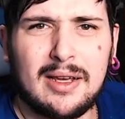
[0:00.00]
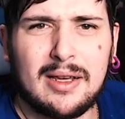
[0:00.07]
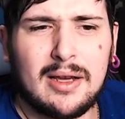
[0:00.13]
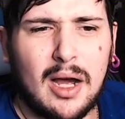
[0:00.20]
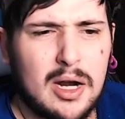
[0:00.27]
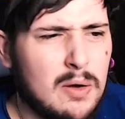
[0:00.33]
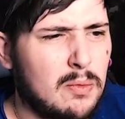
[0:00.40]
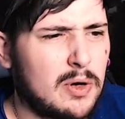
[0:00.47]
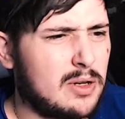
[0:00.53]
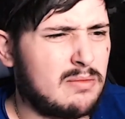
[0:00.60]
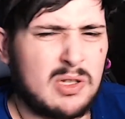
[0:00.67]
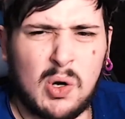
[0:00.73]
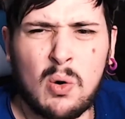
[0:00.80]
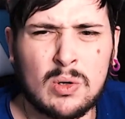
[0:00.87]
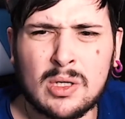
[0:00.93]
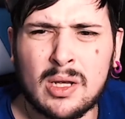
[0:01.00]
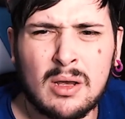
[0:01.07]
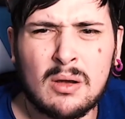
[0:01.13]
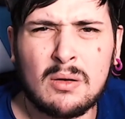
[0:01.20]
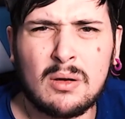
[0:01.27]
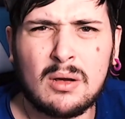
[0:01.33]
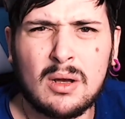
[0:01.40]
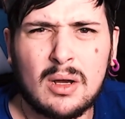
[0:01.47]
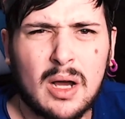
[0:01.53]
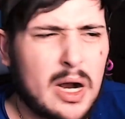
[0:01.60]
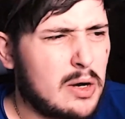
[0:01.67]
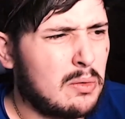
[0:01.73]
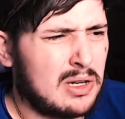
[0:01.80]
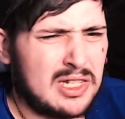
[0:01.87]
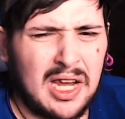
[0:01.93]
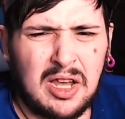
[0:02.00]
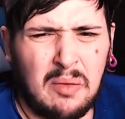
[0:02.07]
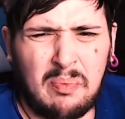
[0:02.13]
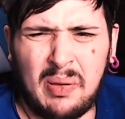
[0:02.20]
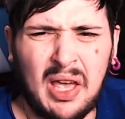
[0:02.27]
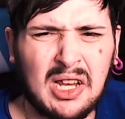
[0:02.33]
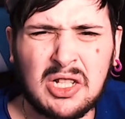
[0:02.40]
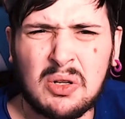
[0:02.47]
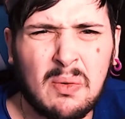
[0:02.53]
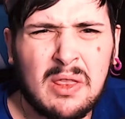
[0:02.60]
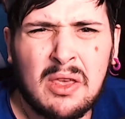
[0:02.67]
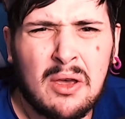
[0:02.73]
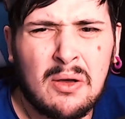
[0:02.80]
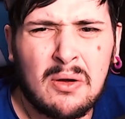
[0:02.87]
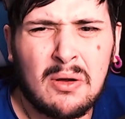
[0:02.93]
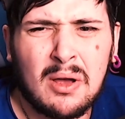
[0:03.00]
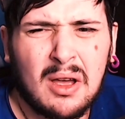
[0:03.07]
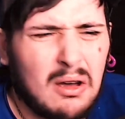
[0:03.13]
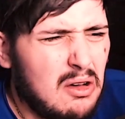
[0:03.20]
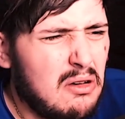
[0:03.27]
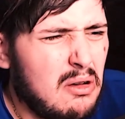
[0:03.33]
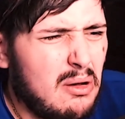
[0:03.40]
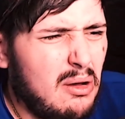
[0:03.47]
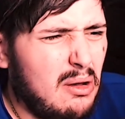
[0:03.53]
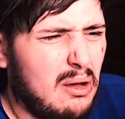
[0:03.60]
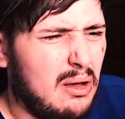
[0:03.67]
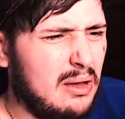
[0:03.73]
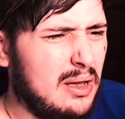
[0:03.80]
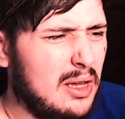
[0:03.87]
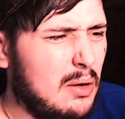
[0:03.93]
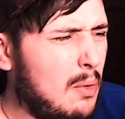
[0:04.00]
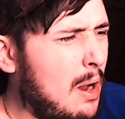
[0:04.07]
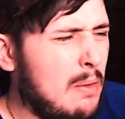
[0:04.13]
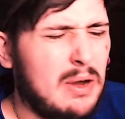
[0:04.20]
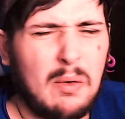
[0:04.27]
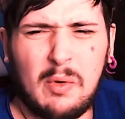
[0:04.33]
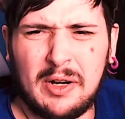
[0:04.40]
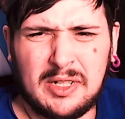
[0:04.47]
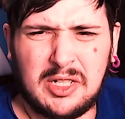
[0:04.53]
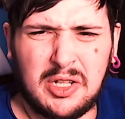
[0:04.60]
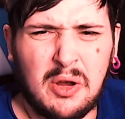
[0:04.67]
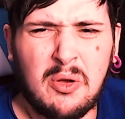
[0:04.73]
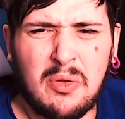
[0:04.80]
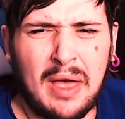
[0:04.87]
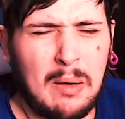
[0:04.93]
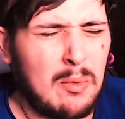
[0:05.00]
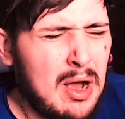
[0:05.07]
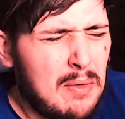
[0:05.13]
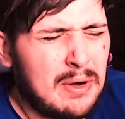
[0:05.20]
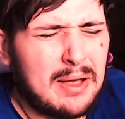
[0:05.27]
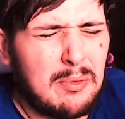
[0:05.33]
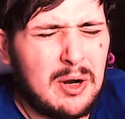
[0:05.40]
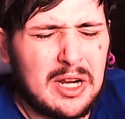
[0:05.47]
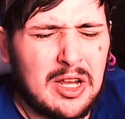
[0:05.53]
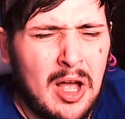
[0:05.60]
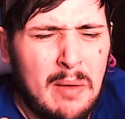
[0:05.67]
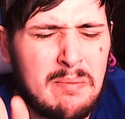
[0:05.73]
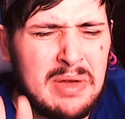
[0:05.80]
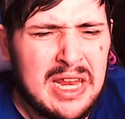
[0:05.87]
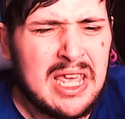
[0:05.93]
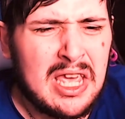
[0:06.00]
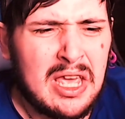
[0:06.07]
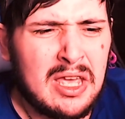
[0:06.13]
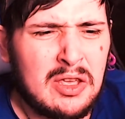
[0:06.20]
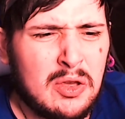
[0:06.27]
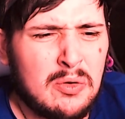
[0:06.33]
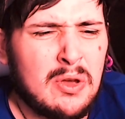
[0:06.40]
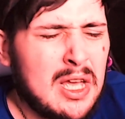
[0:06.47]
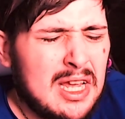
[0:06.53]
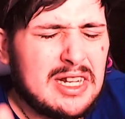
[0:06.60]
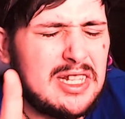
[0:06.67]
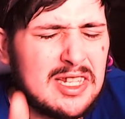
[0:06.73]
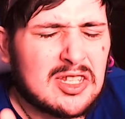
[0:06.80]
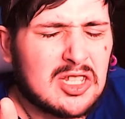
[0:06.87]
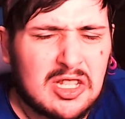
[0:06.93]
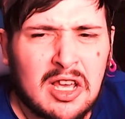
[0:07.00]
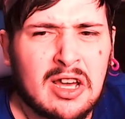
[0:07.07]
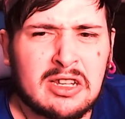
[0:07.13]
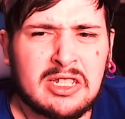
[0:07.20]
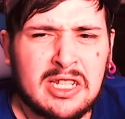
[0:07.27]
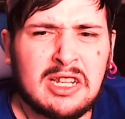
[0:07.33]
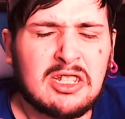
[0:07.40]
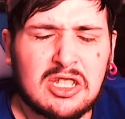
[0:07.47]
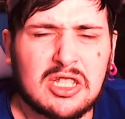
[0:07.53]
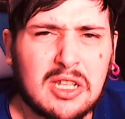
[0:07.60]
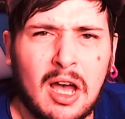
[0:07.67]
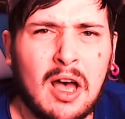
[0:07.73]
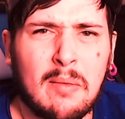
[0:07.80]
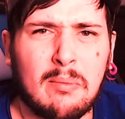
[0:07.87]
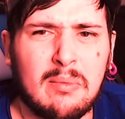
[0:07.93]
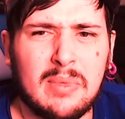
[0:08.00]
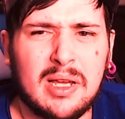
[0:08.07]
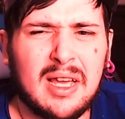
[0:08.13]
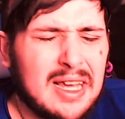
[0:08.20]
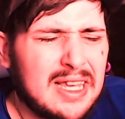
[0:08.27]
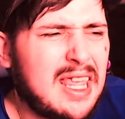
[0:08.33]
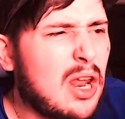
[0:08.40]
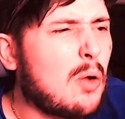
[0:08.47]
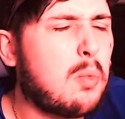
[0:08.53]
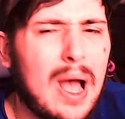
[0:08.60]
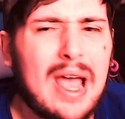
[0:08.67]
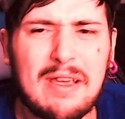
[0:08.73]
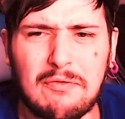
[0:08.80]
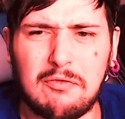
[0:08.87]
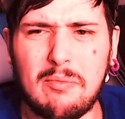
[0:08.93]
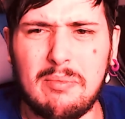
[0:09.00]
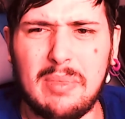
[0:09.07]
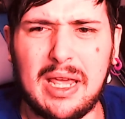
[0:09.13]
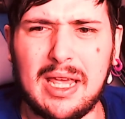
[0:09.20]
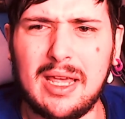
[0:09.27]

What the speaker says: I don't want to talk to you. I don't want to take a picture with you. Ugh! Why would I want to do that? Why would I want to come near you, disgusting scum? Get away from me!